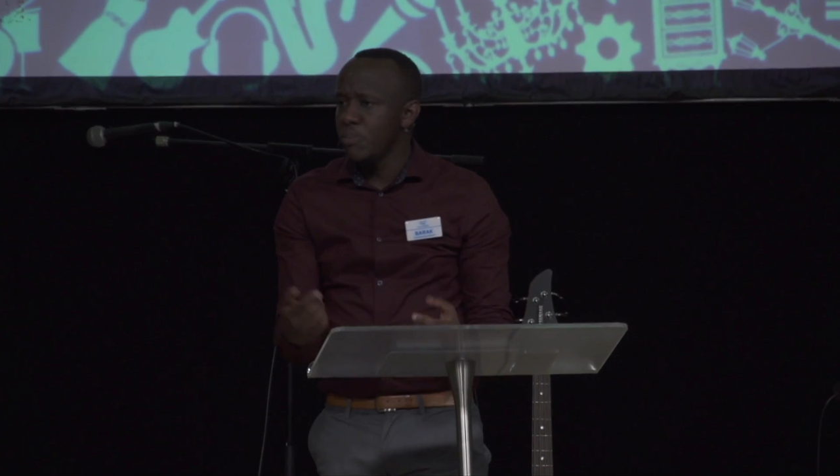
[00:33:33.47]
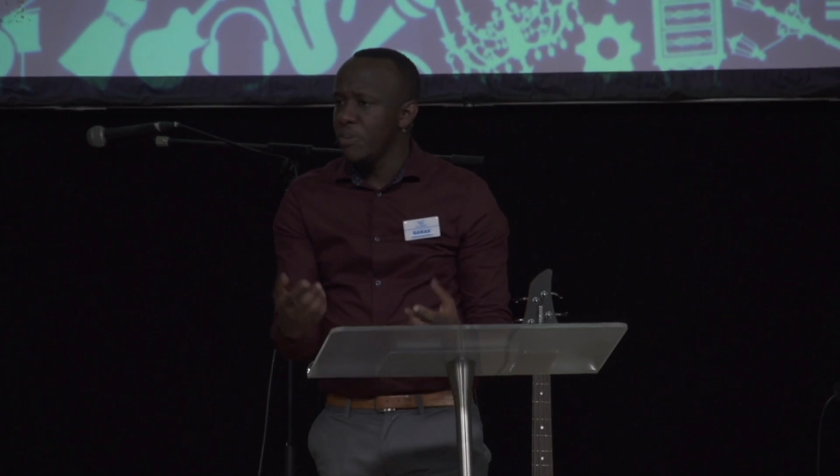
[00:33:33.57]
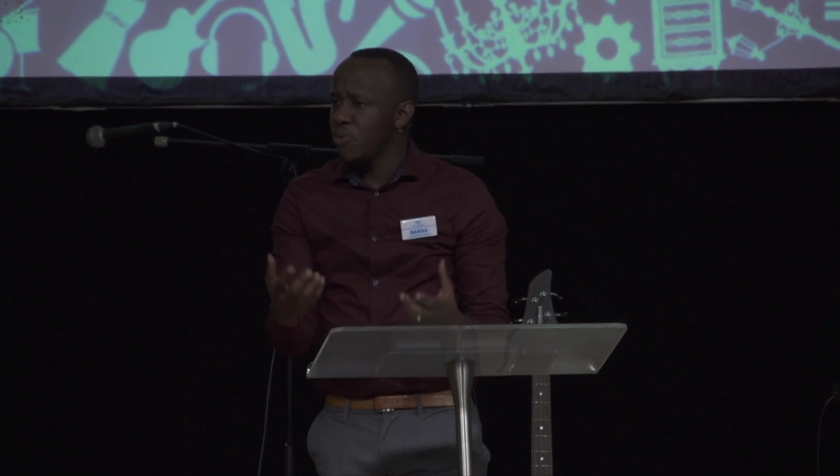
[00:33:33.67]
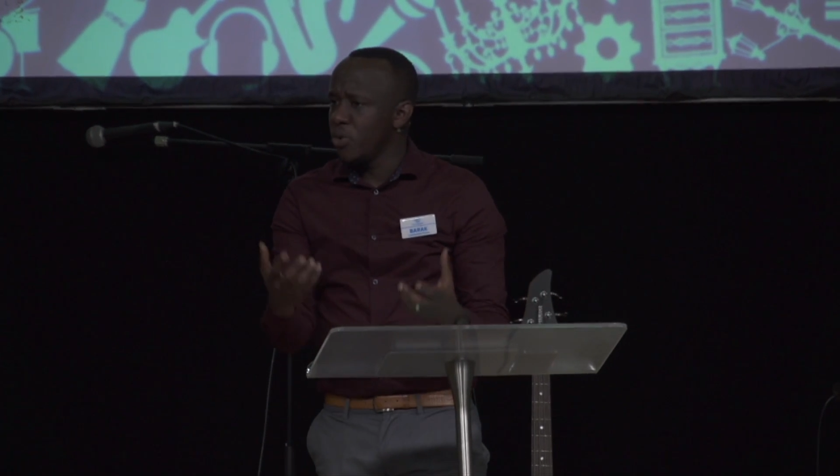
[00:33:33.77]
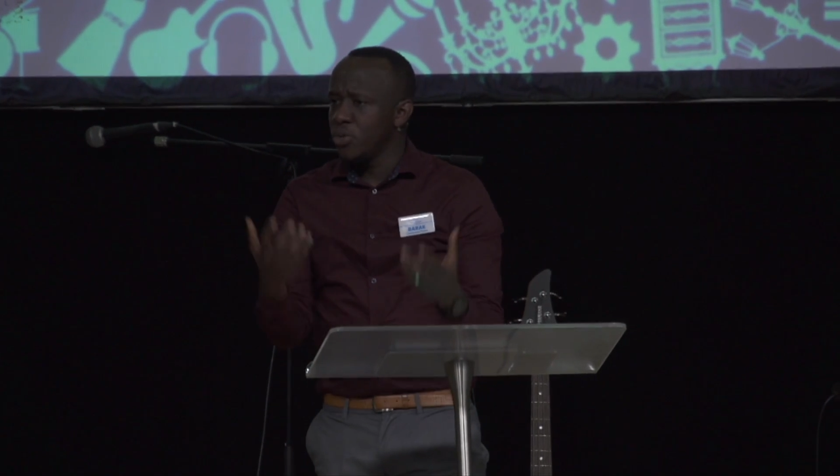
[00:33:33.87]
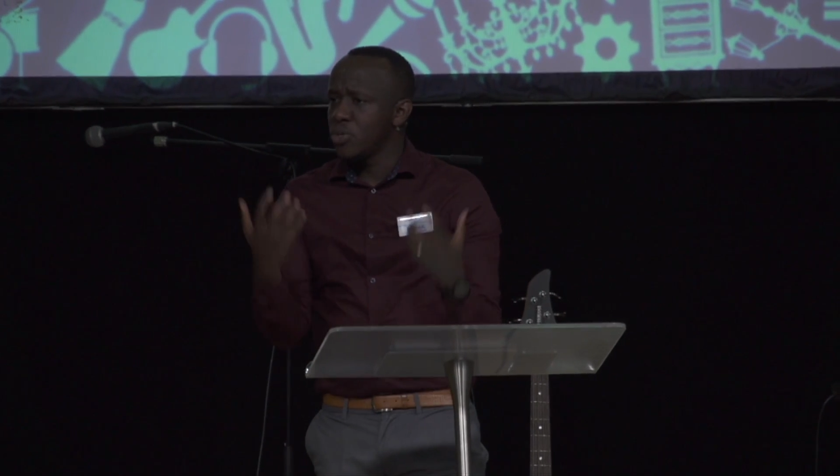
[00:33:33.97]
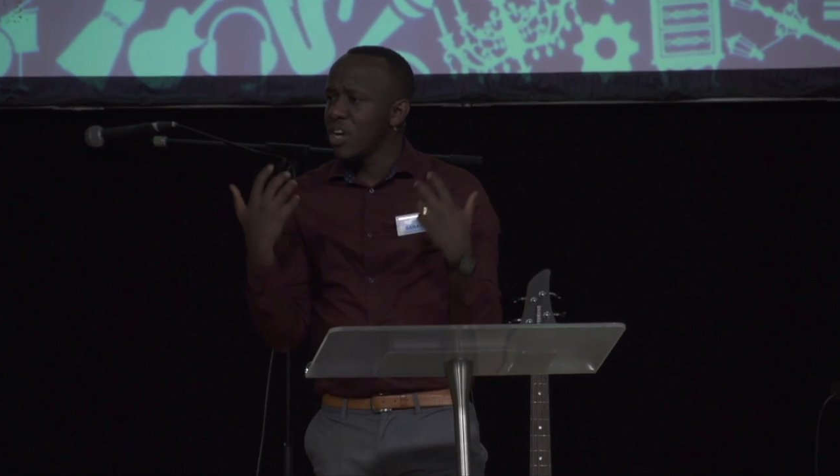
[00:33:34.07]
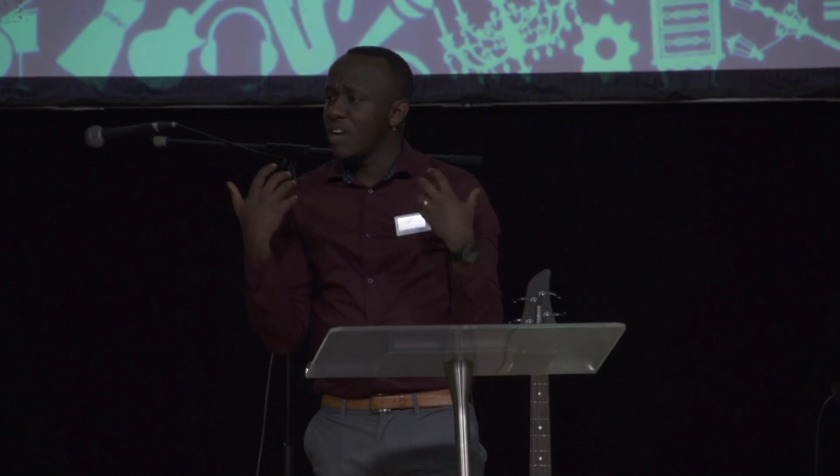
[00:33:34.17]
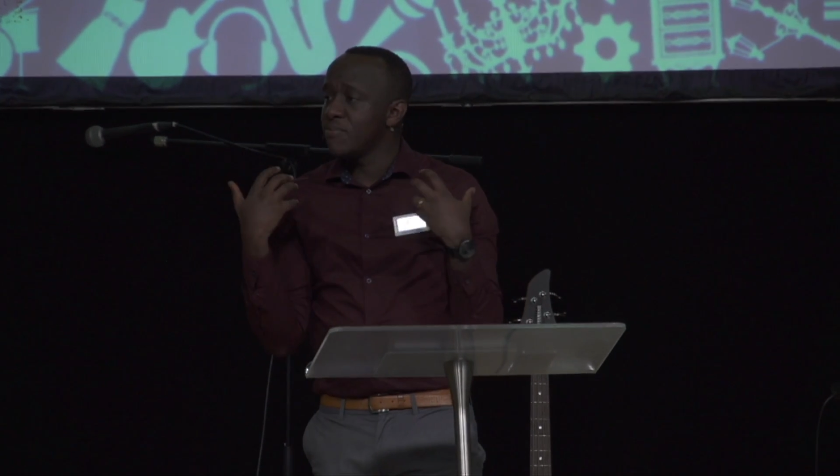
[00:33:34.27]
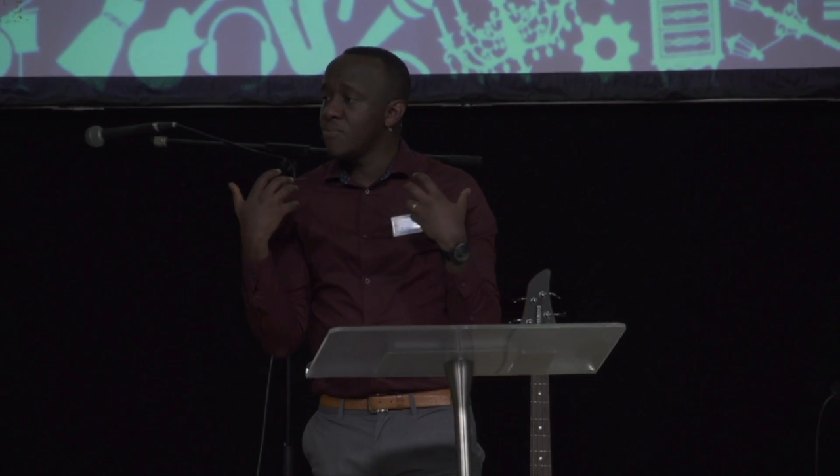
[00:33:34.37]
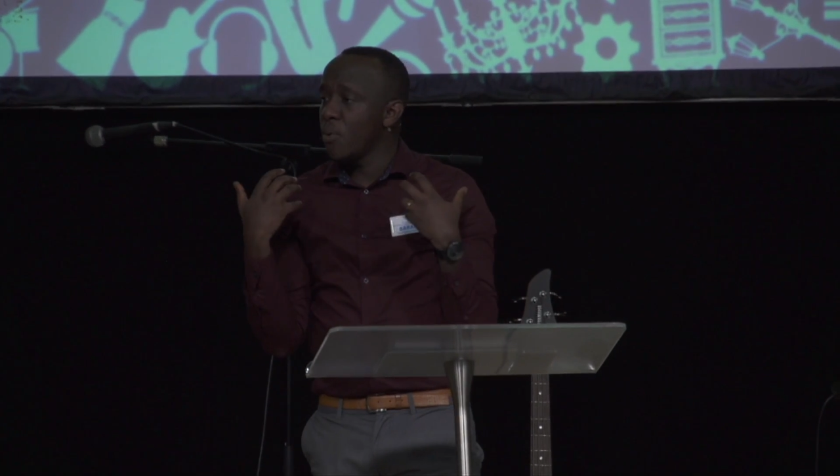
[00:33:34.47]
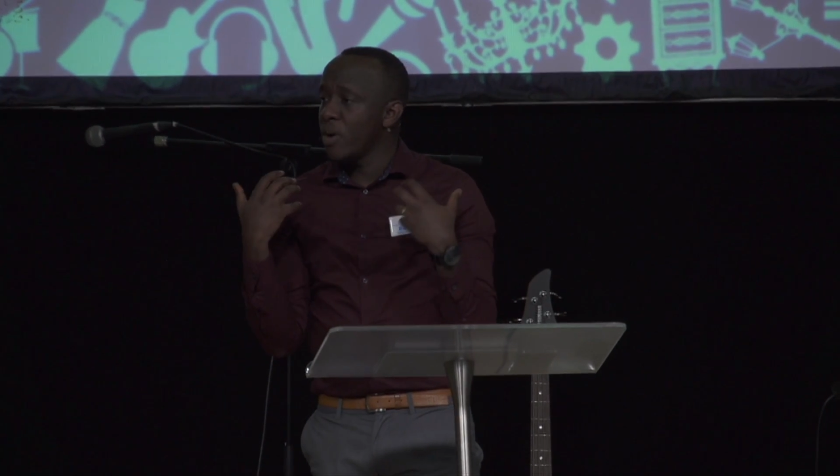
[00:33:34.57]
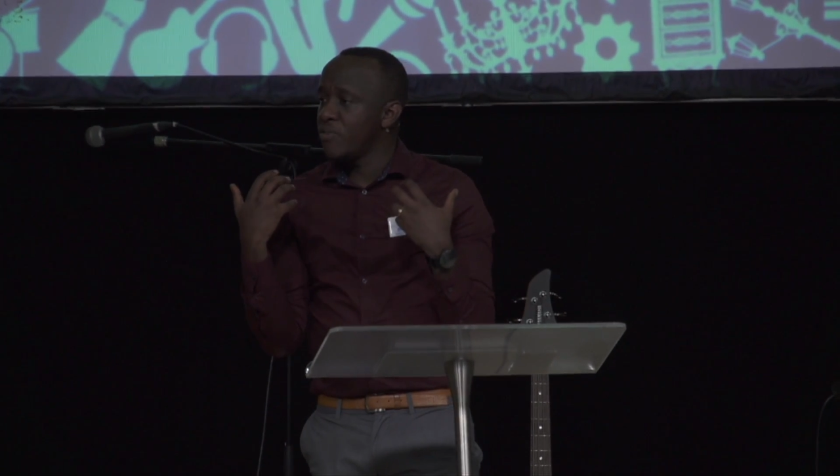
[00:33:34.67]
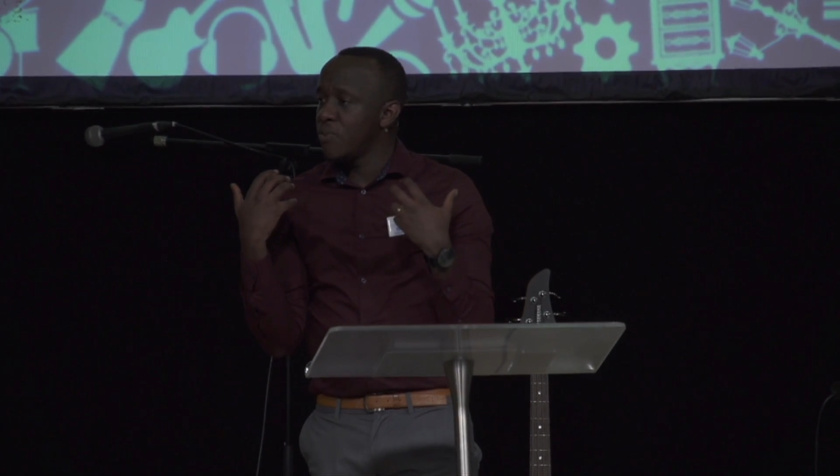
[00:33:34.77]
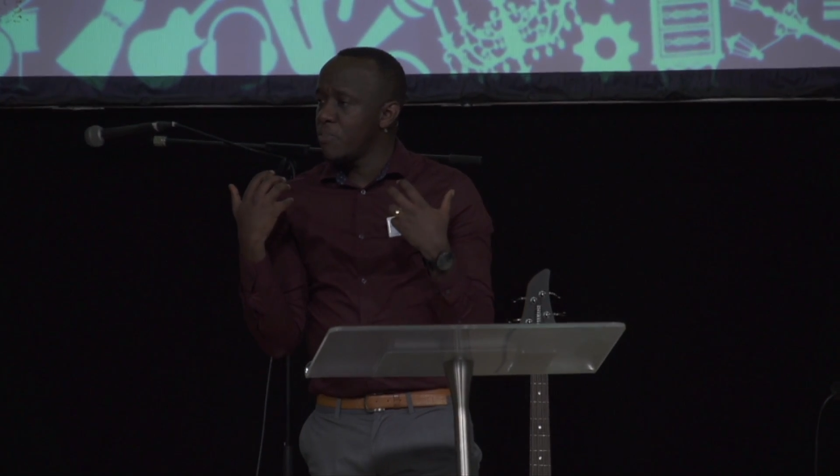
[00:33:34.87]
be for you to come
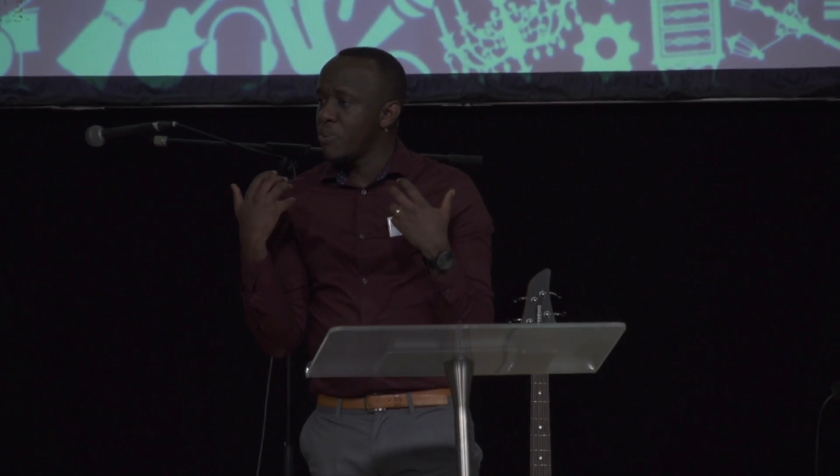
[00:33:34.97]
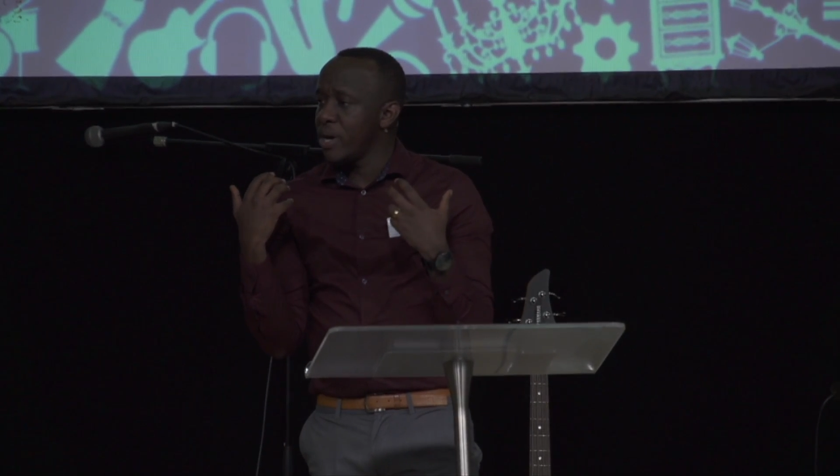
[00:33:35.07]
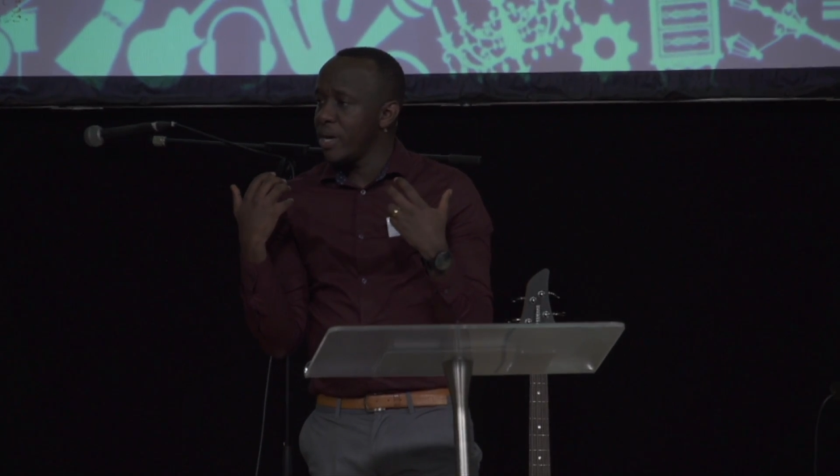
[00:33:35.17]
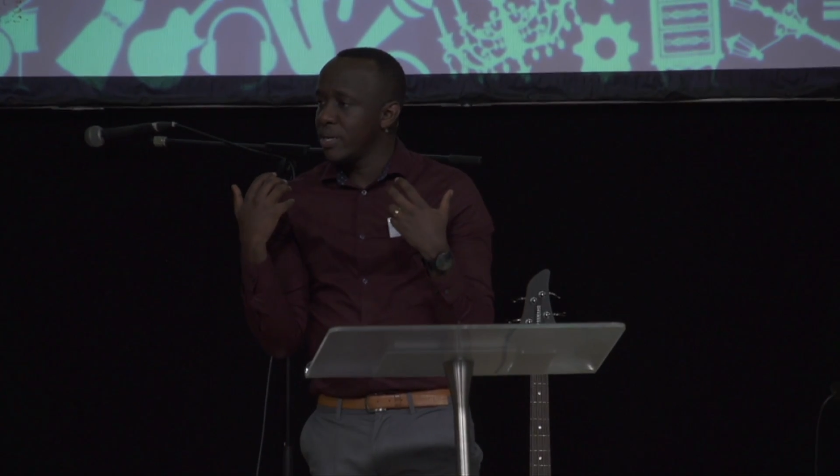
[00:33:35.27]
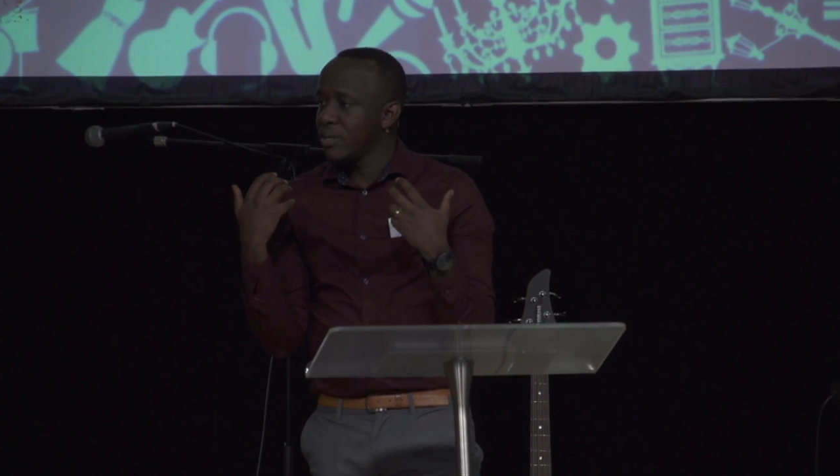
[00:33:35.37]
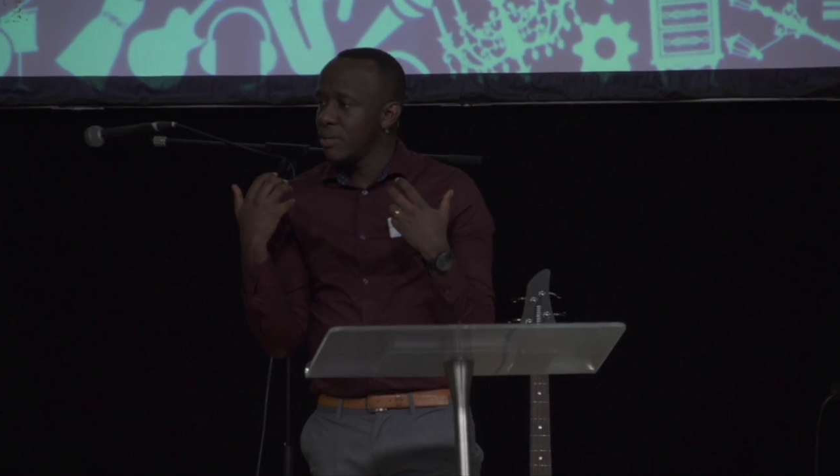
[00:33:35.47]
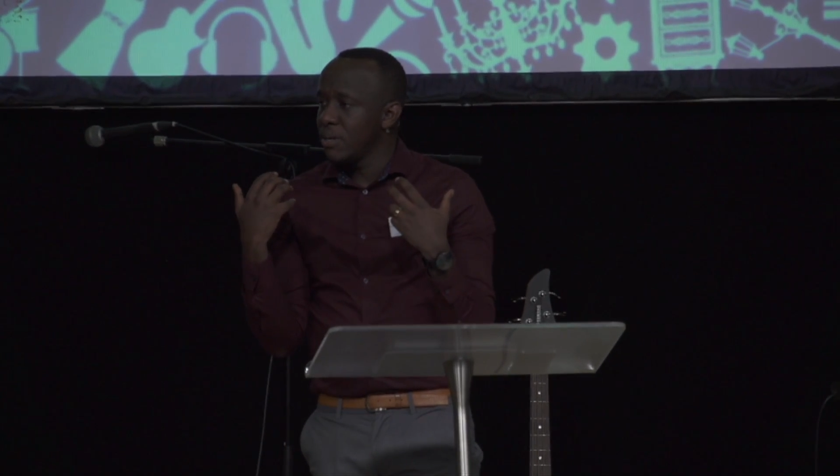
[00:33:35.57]
forward for prayer.